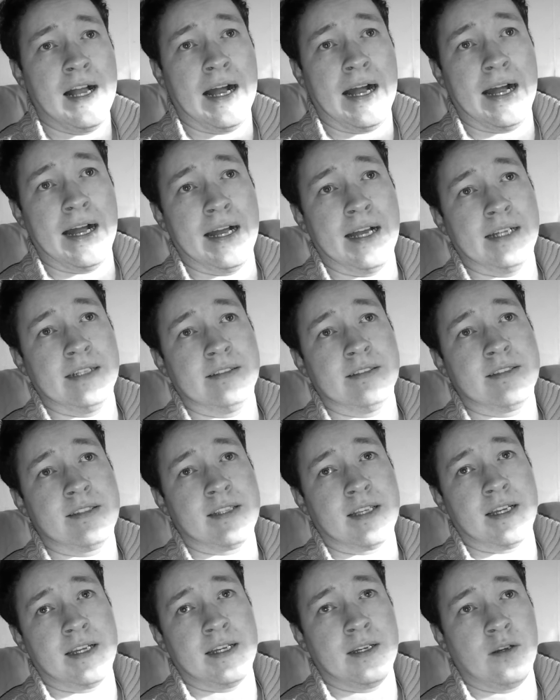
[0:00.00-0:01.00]
And
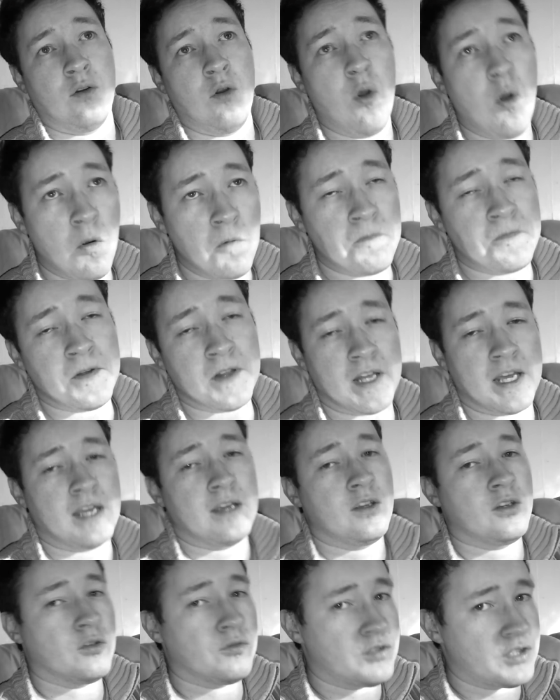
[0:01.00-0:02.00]
uh, hopefully,
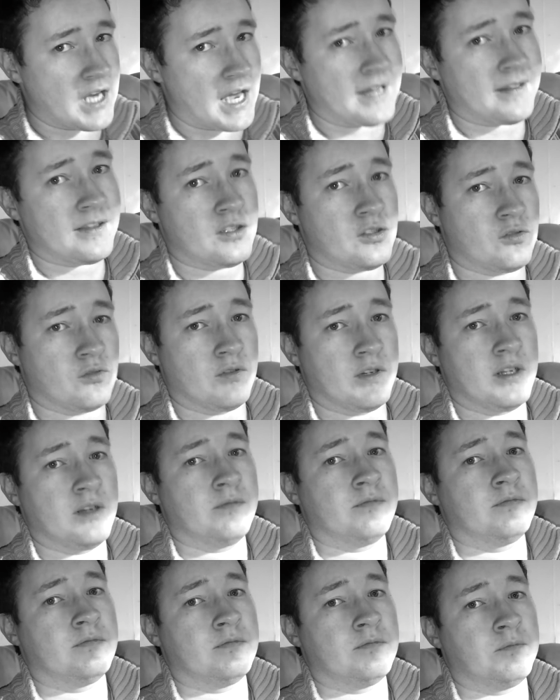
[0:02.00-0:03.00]
you'll check the story
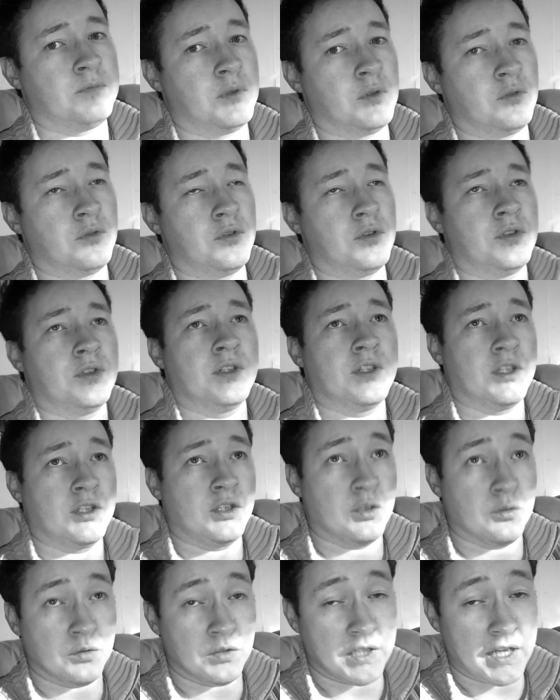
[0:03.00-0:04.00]
below.
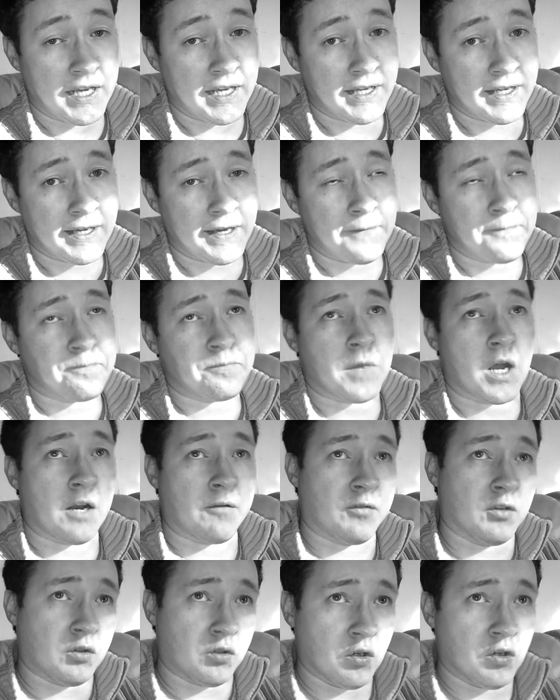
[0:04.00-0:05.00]
You'll like it, and
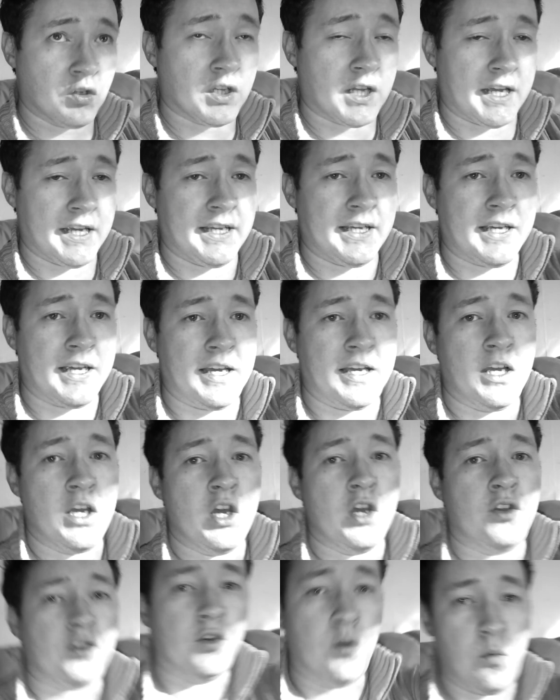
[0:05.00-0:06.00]
if you do like it,
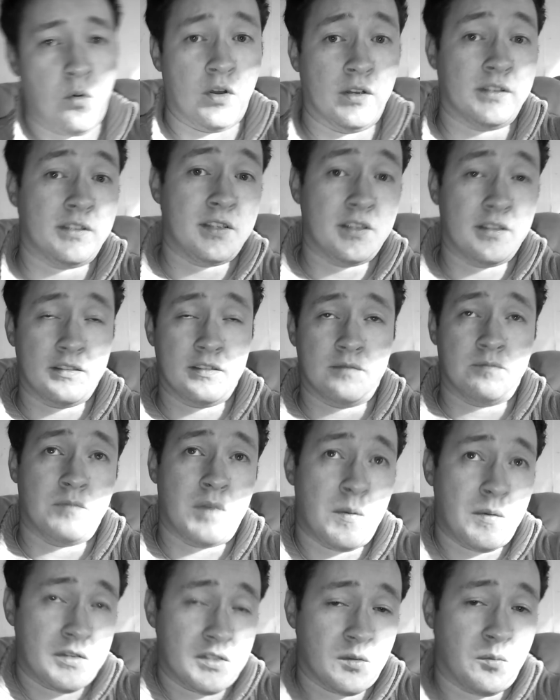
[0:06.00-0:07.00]
you'll want to
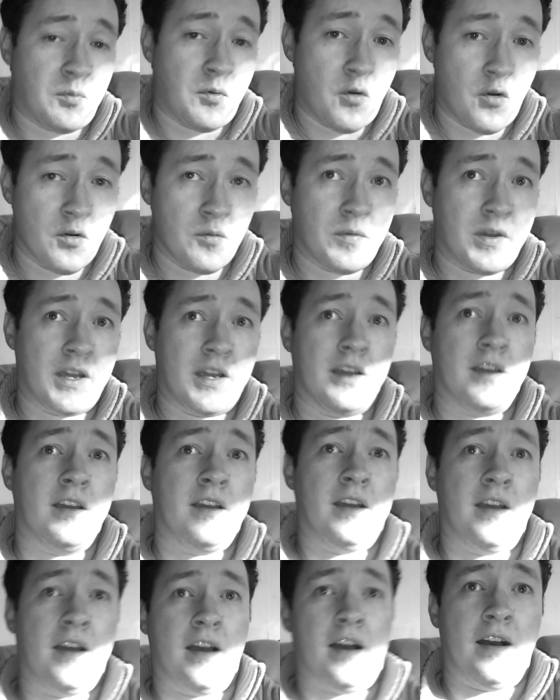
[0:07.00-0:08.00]
maybe support me.
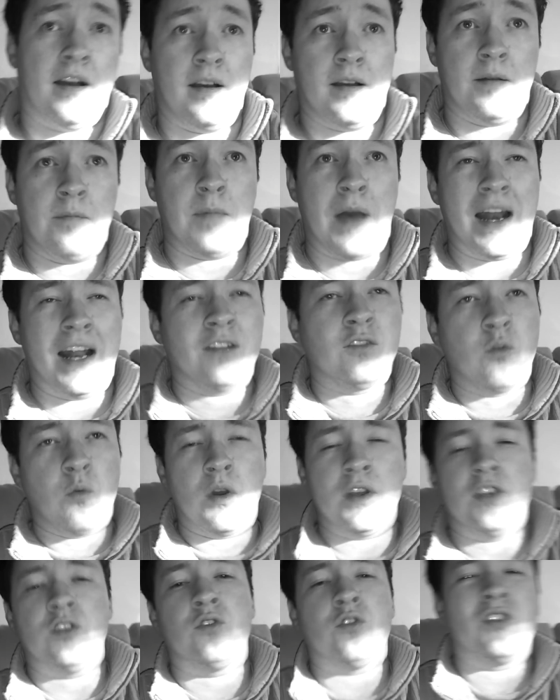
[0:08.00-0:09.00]
Um, and I don't
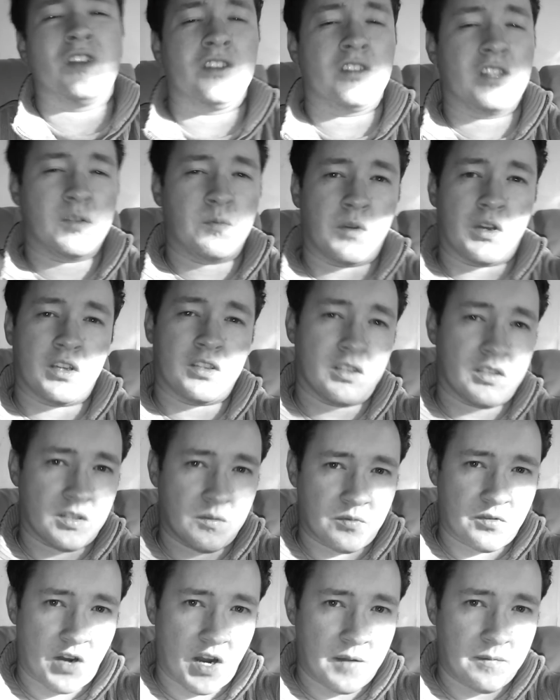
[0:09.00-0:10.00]
want you doing it just because you're
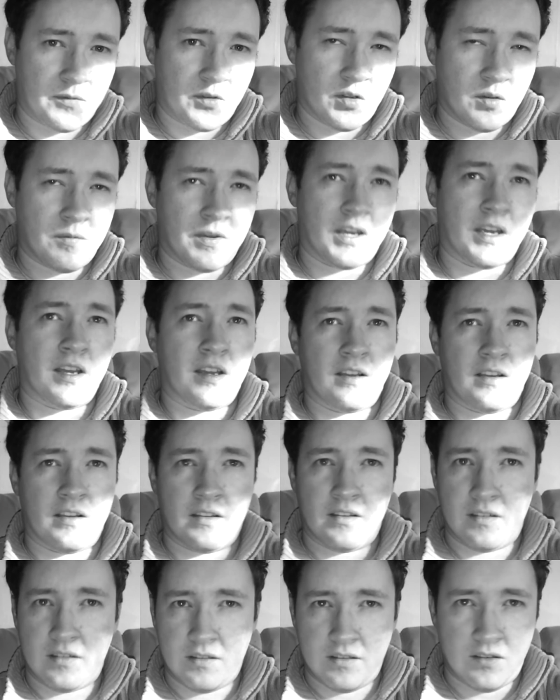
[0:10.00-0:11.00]
subscribed to me,
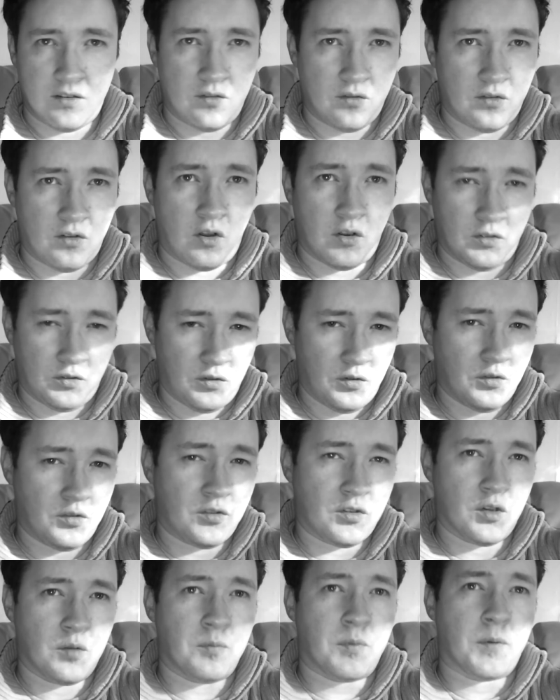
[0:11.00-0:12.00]
you know, on
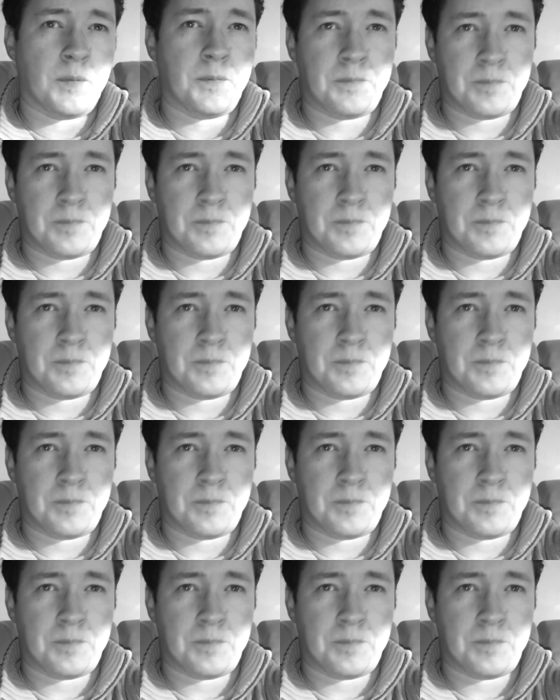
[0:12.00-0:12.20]
YouTube.